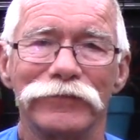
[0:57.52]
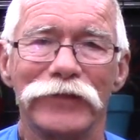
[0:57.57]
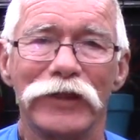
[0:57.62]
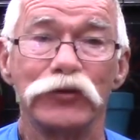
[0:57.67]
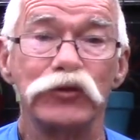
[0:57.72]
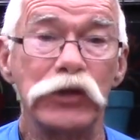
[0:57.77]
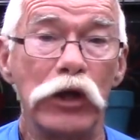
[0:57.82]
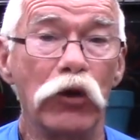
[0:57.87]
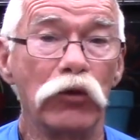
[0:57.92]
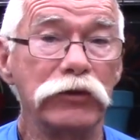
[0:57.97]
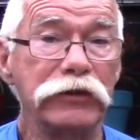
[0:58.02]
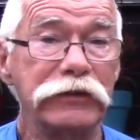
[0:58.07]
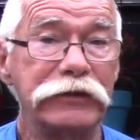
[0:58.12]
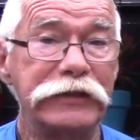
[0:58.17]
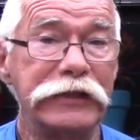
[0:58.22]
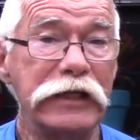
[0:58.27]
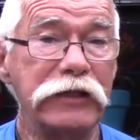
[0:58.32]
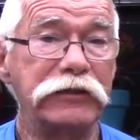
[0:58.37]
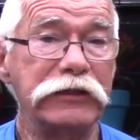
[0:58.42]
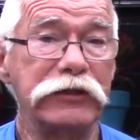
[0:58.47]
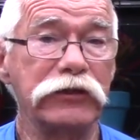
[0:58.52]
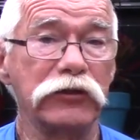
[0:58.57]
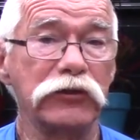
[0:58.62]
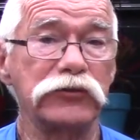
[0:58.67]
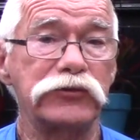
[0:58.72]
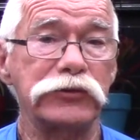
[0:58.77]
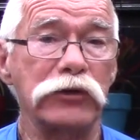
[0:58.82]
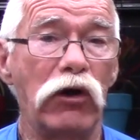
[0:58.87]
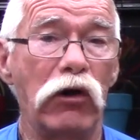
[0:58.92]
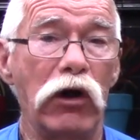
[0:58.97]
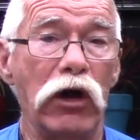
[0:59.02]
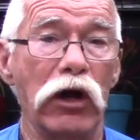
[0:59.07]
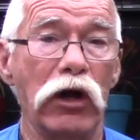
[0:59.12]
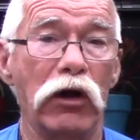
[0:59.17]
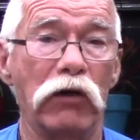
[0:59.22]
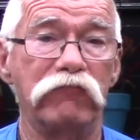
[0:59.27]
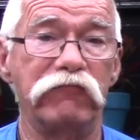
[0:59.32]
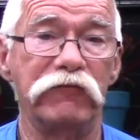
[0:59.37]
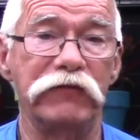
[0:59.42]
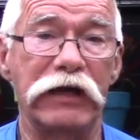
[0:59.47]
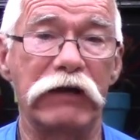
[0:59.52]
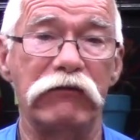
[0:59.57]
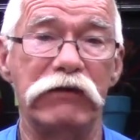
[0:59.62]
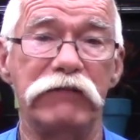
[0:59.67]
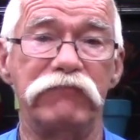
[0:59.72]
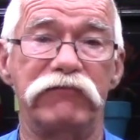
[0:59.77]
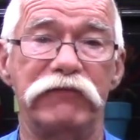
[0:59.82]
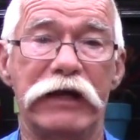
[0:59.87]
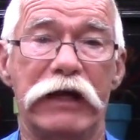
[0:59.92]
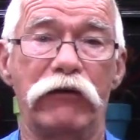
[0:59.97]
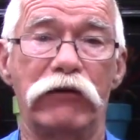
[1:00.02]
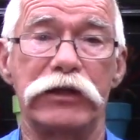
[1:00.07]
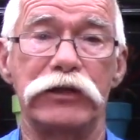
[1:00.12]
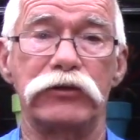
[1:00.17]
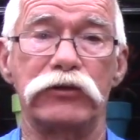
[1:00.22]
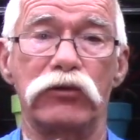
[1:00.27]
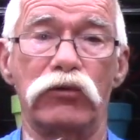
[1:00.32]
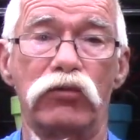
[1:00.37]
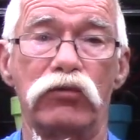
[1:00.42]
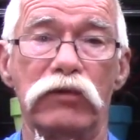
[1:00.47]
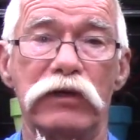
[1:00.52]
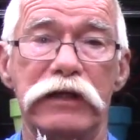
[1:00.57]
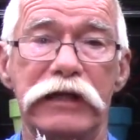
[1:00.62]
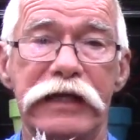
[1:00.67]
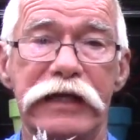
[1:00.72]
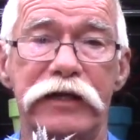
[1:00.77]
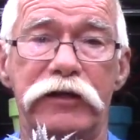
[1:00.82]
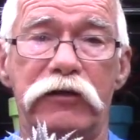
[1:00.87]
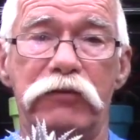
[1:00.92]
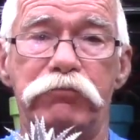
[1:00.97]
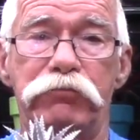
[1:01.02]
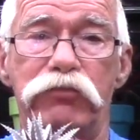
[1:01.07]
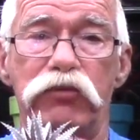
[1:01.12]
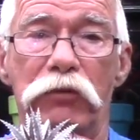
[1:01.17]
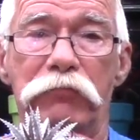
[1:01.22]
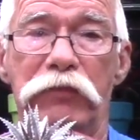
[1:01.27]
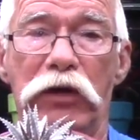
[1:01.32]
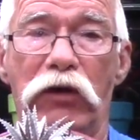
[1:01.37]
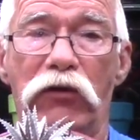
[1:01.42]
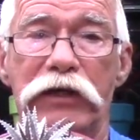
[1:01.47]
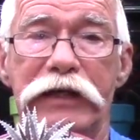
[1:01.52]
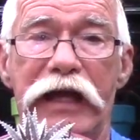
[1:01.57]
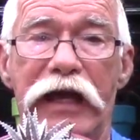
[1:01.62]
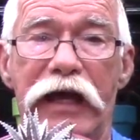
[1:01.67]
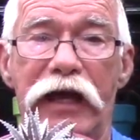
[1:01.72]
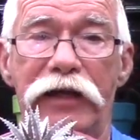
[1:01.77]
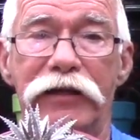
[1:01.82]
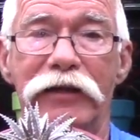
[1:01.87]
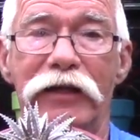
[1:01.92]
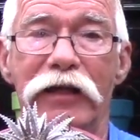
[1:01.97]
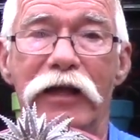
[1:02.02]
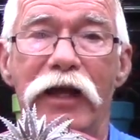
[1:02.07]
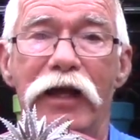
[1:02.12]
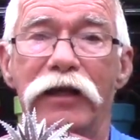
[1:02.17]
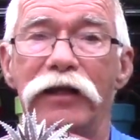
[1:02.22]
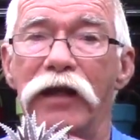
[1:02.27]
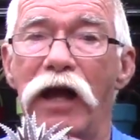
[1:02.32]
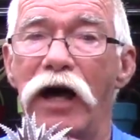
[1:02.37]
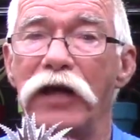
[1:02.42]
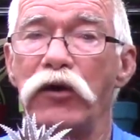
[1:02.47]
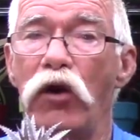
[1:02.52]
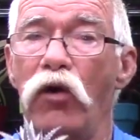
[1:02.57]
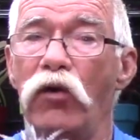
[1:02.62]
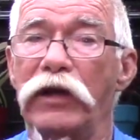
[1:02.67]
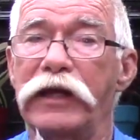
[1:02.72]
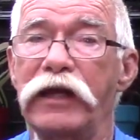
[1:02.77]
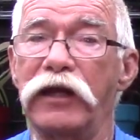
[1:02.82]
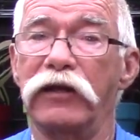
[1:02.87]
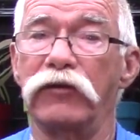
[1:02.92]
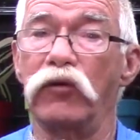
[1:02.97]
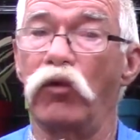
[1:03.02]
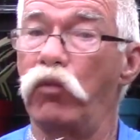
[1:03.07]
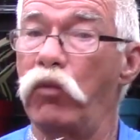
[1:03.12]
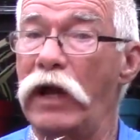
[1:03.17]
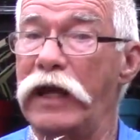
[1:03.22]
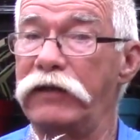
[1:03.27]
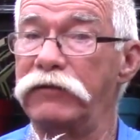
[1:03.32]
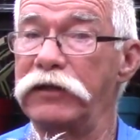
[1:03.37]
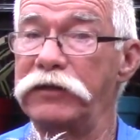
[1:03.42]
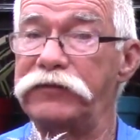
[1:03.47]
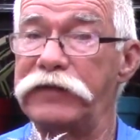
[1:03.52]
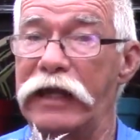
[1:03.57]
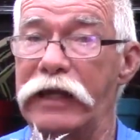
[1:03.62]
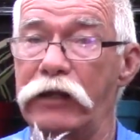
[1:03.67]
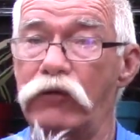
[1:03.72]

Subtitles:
So, Dyckias are a very, very unique bromeliad, not only in the way that they